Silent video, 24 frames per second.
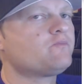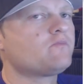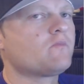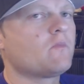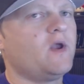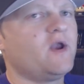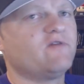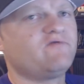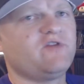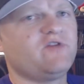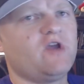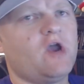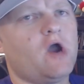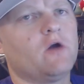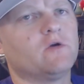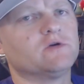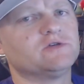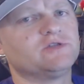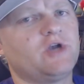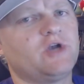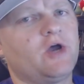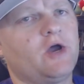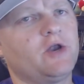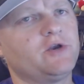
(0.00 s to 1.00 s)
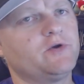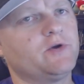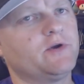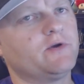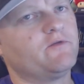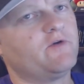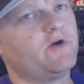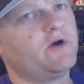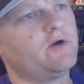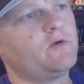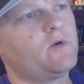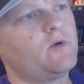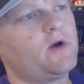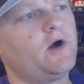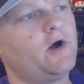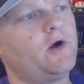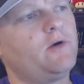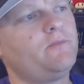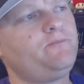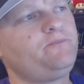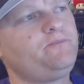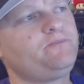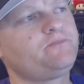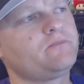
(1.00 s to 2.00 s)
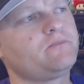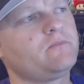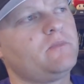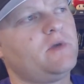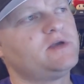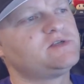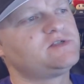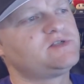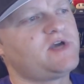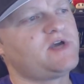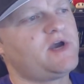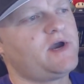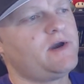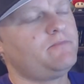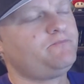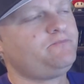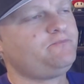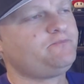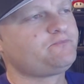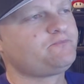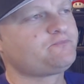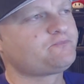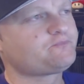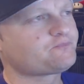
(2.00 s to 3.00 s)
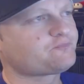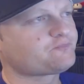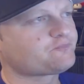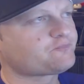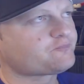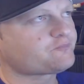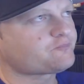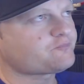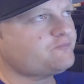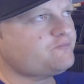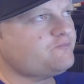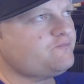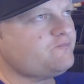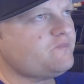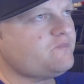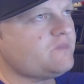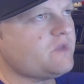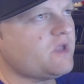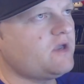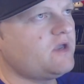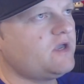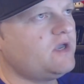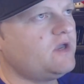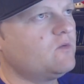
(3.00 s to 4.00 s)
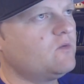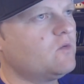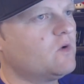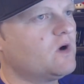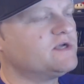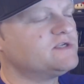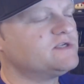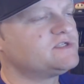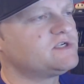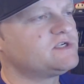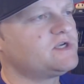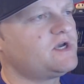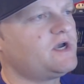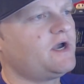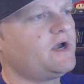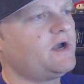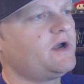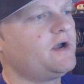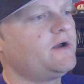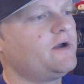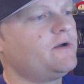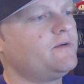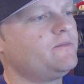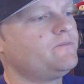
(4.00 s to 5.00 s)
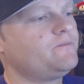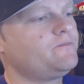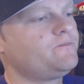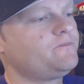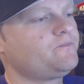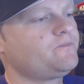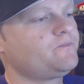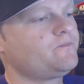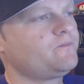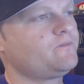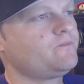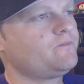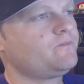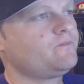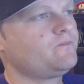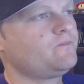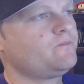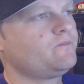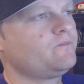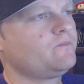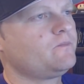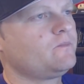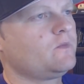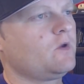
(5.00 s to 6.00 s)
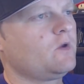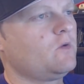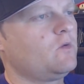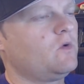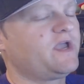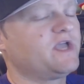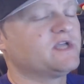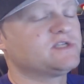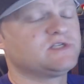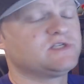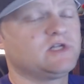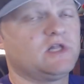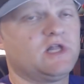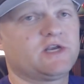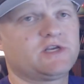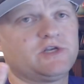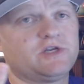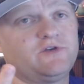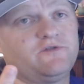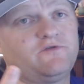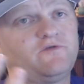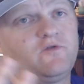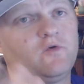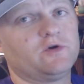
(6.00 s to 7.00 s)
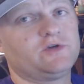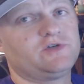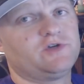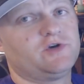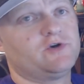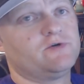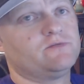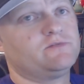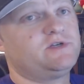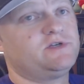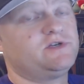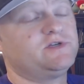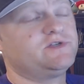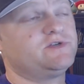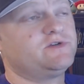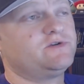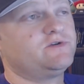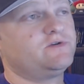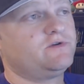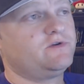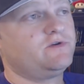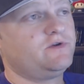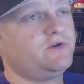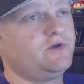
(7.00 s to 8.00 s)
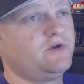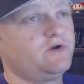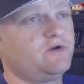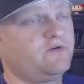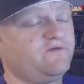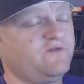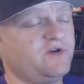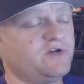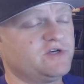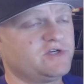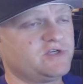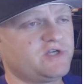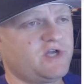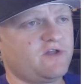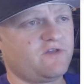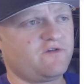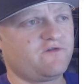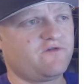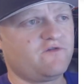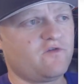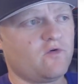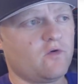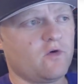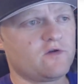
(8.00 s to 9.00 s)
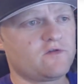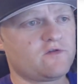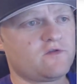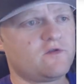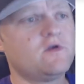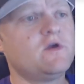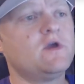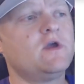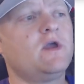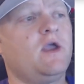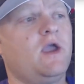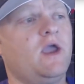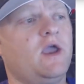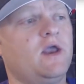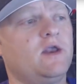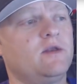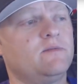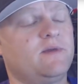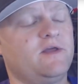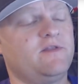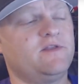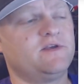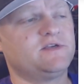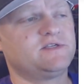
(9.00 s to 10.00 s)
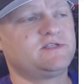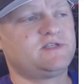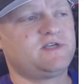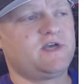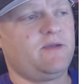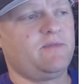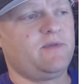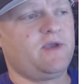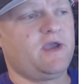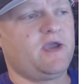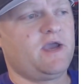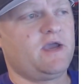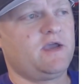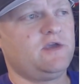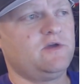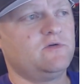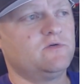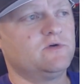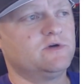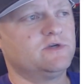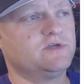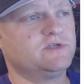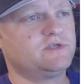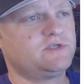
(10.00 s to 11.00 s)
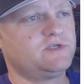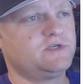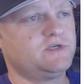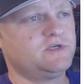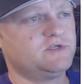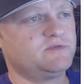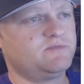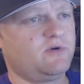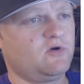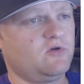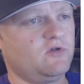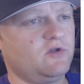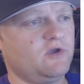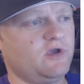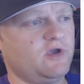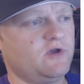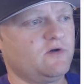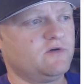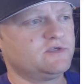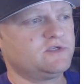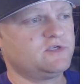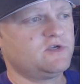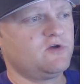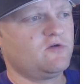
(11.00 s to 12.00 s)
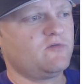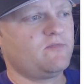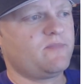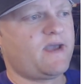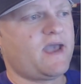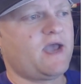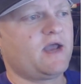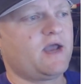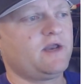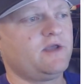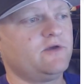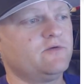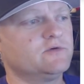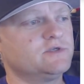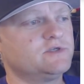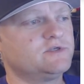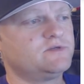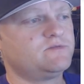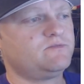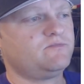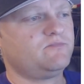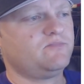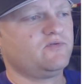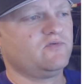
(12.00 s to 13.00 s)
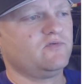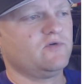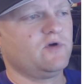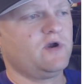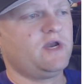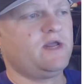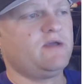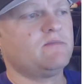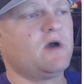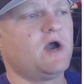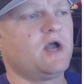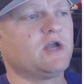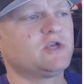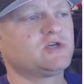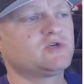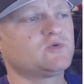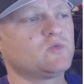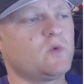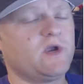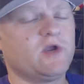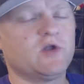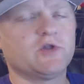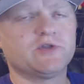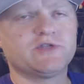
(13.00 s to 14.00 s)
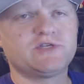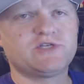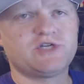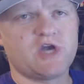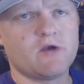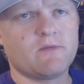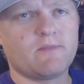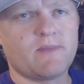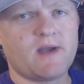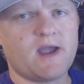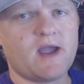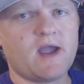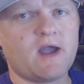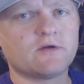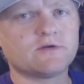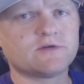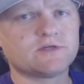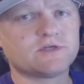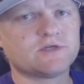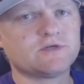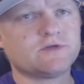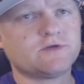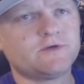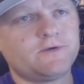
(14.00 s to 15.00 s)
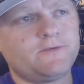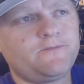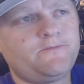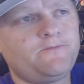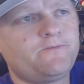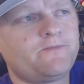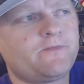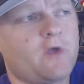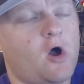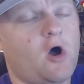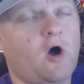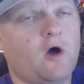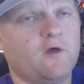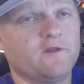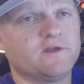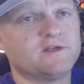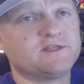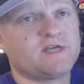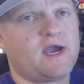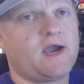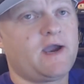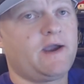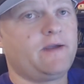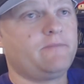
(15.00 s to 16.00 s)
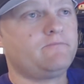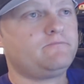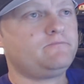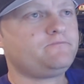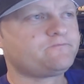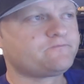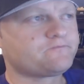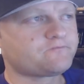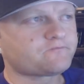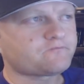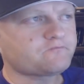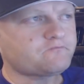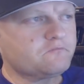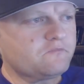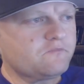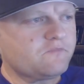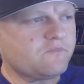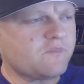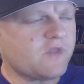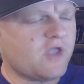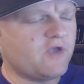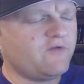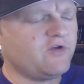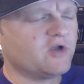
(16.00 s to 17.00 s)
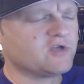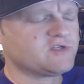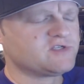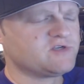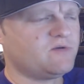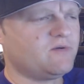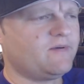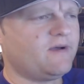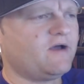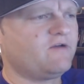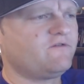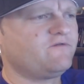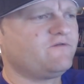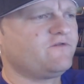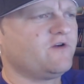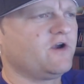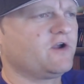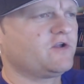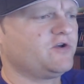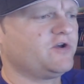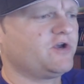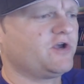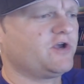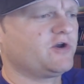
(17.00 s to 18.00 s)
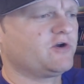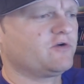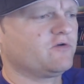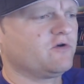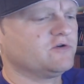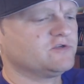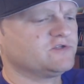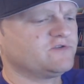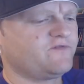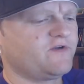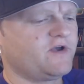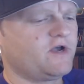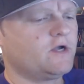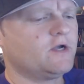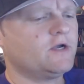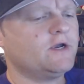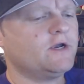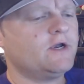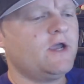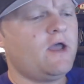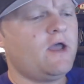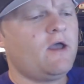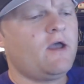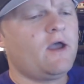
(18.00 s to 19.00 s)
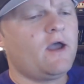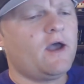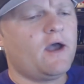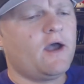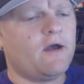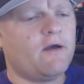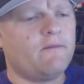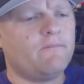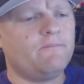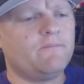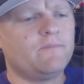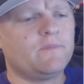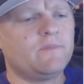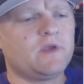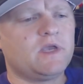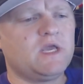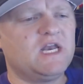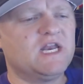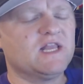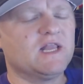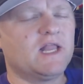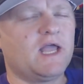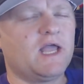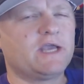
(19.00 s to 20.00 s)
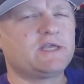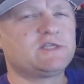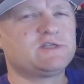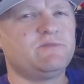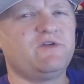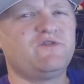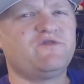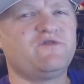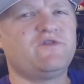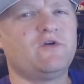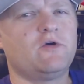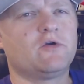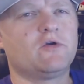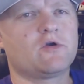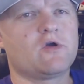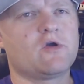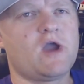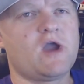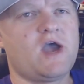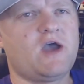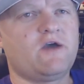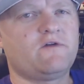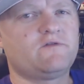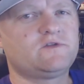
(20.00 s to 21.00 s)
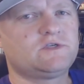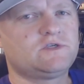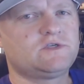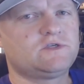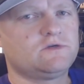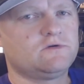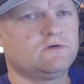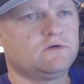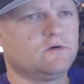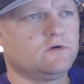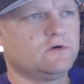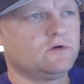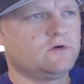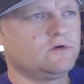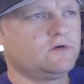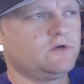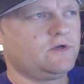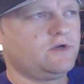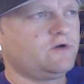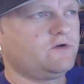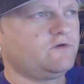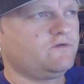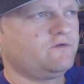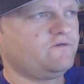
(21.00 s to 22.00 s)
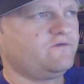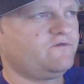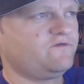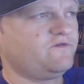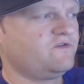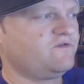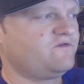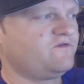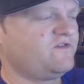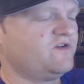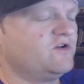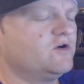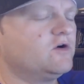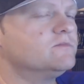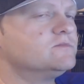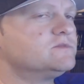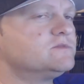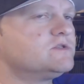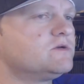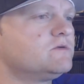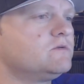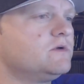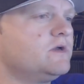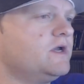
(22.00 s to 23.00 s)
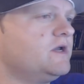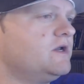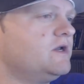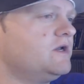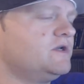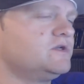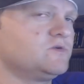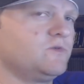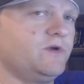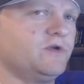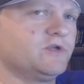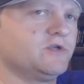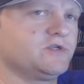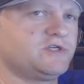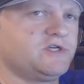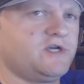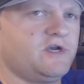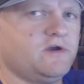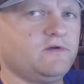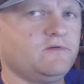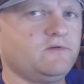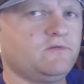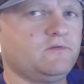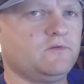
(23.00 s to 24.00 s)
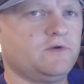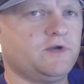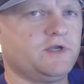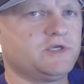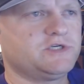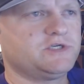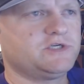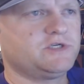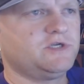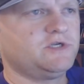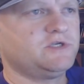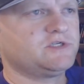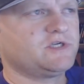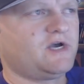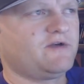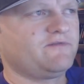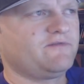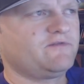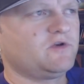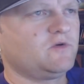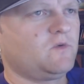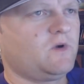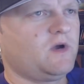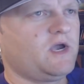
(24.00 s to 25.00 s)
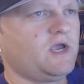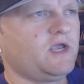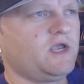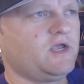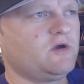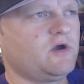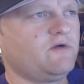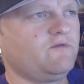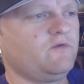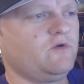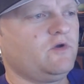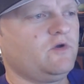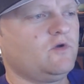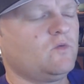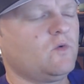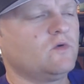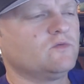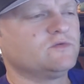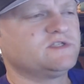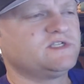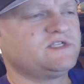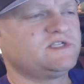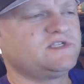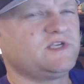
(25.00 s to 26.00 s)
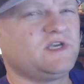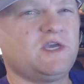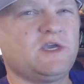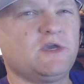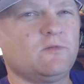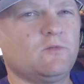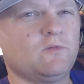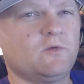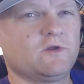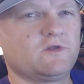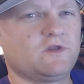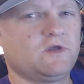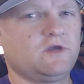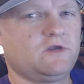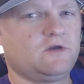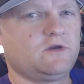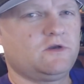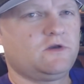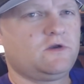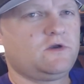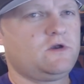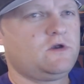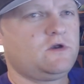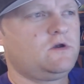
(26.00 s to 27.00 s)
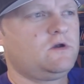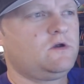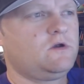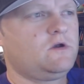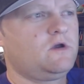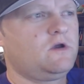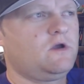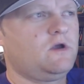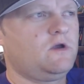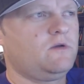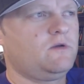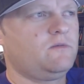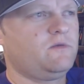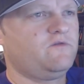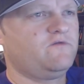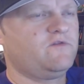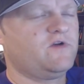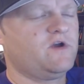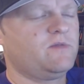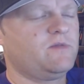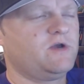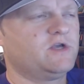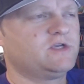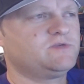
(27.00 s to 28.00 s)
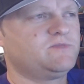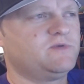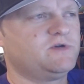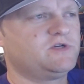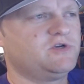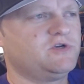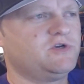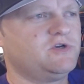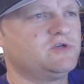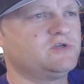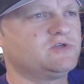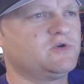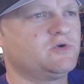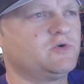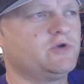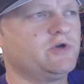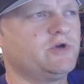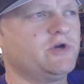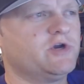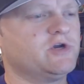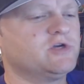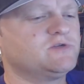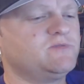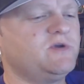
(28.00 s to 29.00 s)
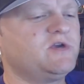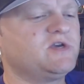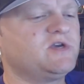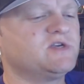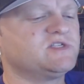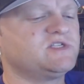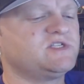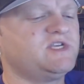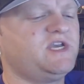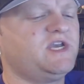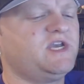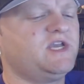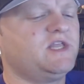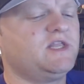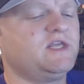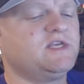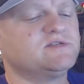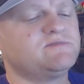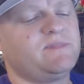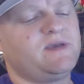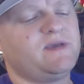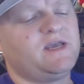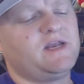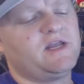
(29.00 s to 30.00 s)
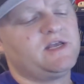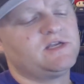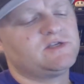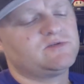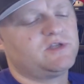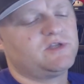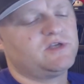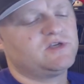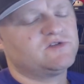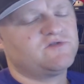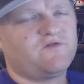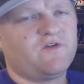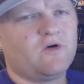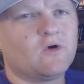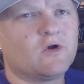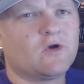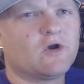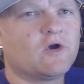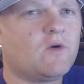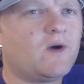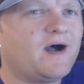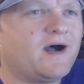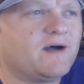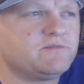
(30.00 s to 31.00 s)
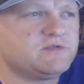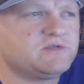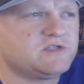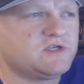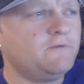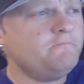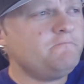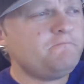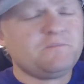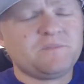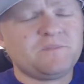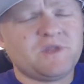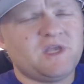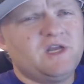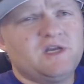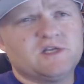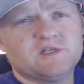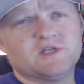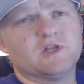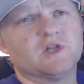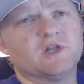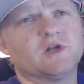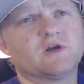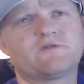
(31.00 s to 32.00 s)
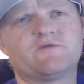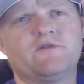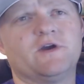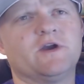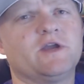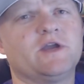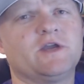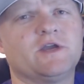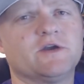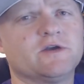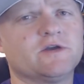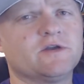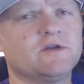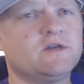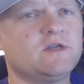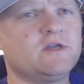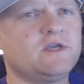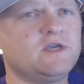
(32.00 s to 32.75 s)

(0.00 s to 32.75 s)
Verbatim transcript: Man, F D R was not doing very well by this time. He was um, Well, he gets elected to four terms, doesn't, you know, finish out the fourth. And by this time, yeah, he was, his polio was so bad, he was pretty much wheelchair bound all the time. We know some about Franklin Delano Roosevelt. Um, he didn't like to be photographed or, you know, f filmed in his wheelchair, which is often why you, you won't see him with it. Um, and very much, especially in his older years. But you can see in these meetings with these photo ops, he doesn't look very good.